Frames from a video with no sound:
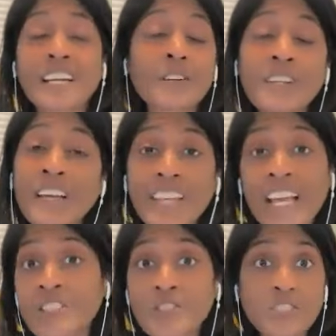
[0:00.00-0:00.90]
I don't have the
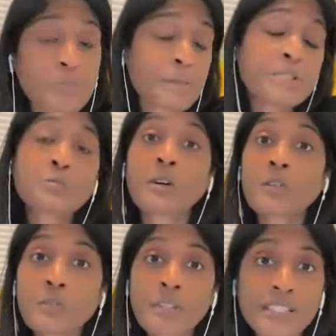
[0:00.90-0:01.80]
answers. Maybe tomorrow
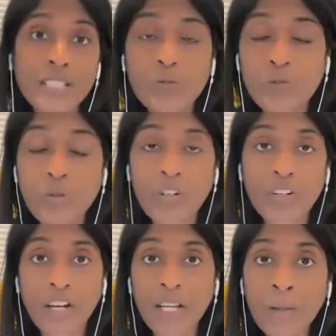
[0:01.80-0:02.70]
will be the same story,
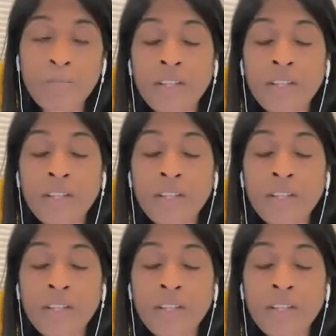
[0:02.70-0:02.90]
right?